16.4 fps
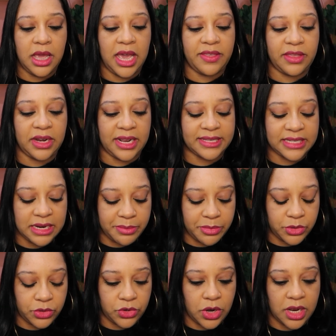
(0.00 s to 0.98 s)
and then I
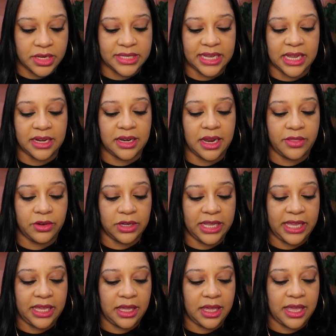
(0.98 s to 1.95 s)
stumbled across like another
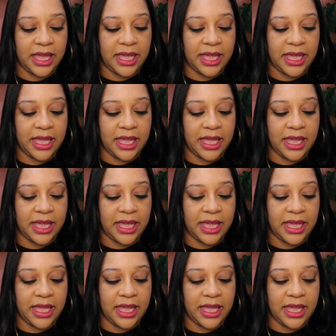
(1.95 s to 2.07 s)
link